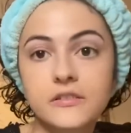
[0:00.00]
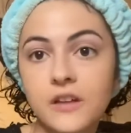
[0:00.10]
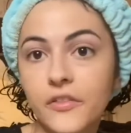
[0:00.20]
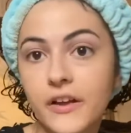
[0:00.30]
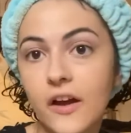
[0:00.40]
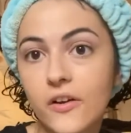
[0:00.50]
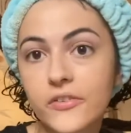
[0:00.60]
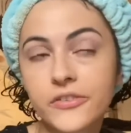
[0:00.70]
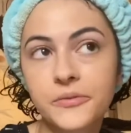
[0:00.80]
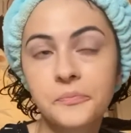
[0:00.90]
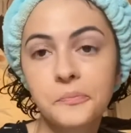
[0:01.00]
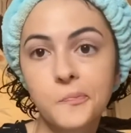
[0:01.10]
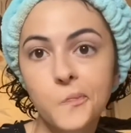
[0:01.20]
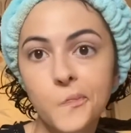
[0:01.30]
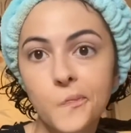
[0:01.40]
nothing else.
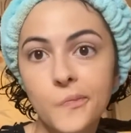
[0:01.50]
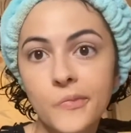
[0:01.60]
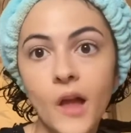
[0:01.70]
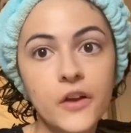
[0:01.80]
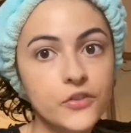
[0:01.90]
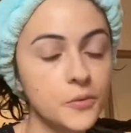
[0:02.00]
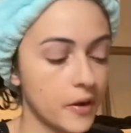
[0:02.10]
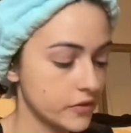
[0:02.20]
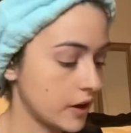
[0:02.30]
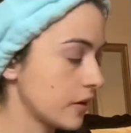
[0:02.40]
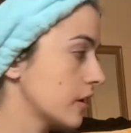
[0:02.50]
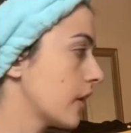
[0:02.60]
I should do mascara now